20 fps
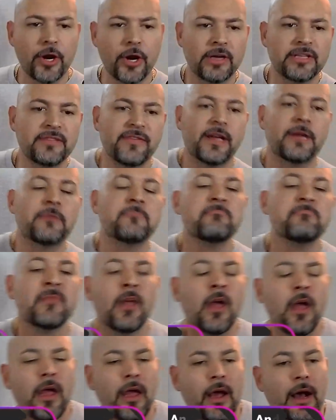no, it's fine.
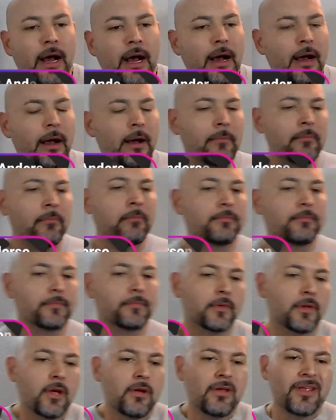I
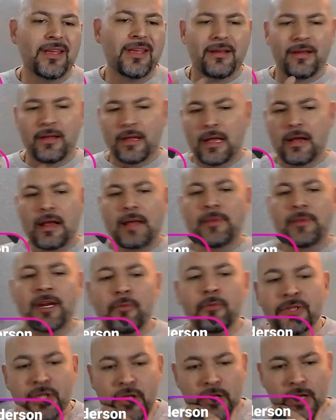mean,
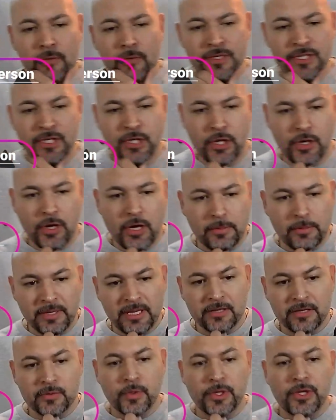it was good,
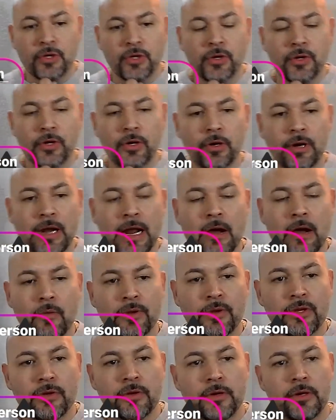because when you
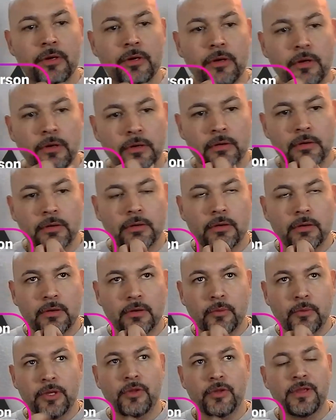
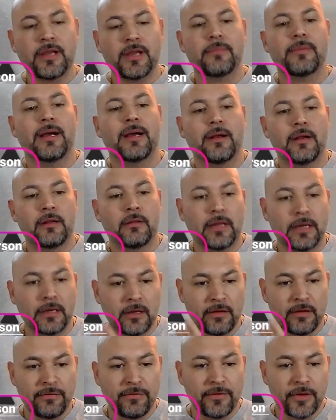think about it,
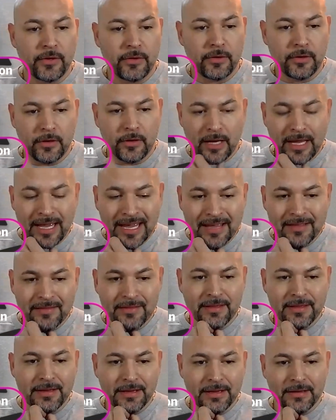like if you're
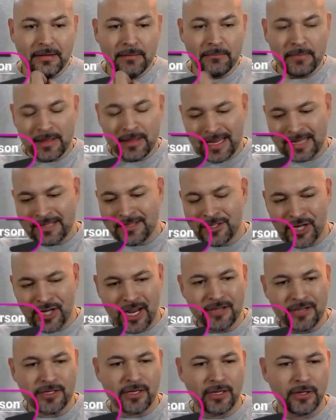that's
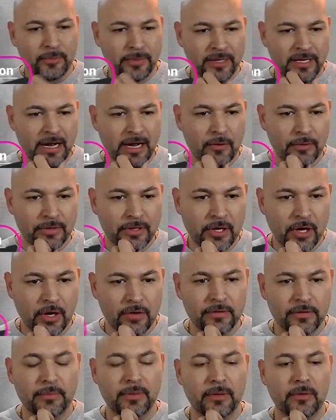changed a little bit now with
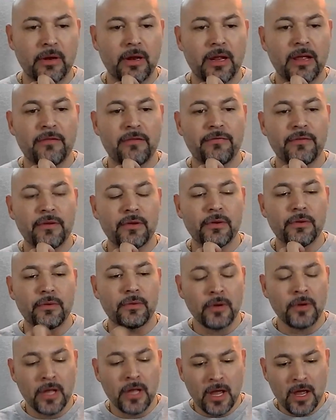COVID, but if
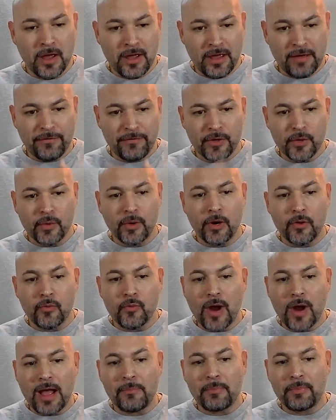you were a
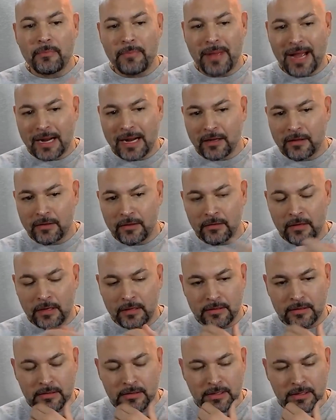rep back in
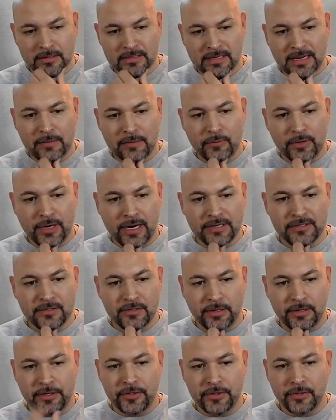the time when I
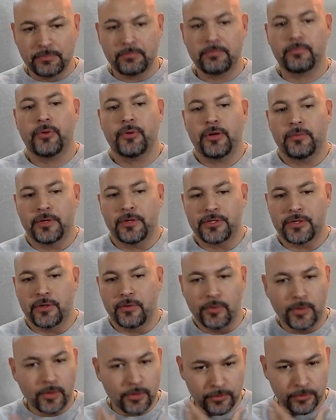started, you're pretty much a
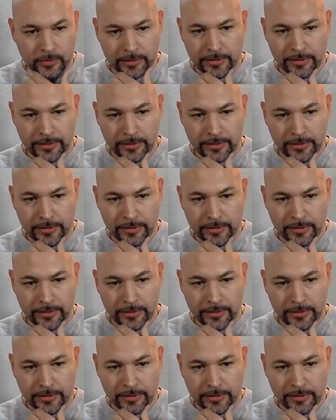road